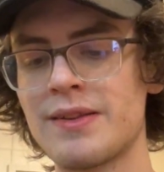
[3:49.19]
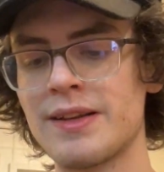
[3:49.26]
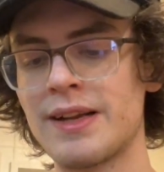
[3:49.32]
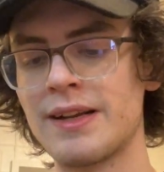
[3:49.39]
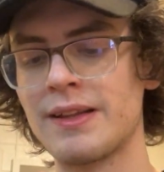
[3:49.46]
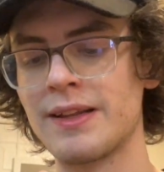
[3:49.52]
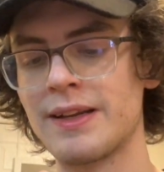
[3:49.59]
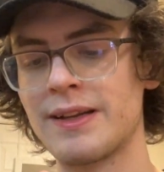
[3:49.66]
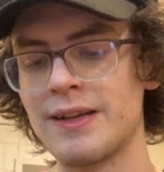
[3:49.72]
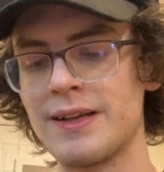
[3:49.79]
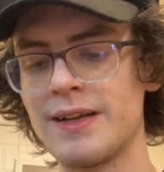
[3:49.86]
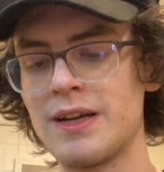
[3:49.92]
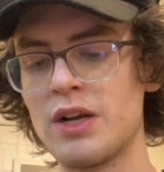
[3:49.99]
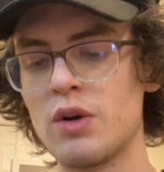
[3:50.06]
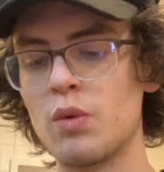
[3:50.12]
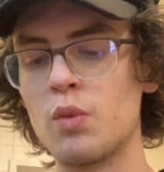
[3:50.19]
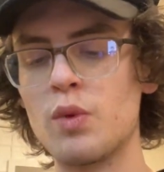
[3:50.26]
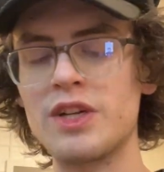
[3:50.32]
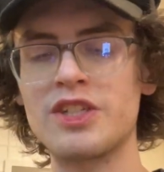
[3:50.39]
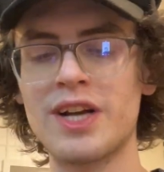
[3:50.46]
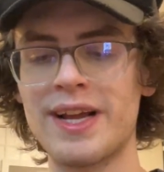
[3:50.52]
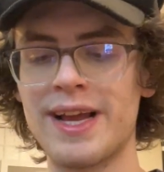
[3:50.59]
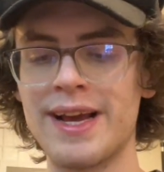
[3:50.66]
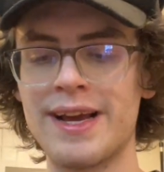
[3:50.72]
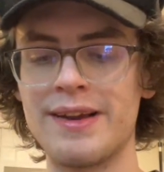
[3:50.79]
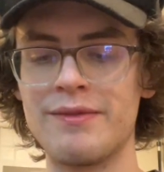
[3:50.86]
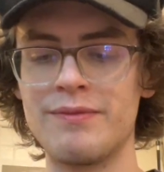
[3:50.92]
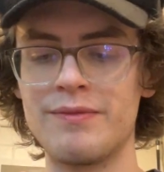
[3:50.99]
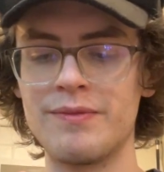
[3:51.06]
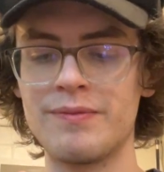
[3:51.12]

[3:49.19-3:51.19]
that I like wish I had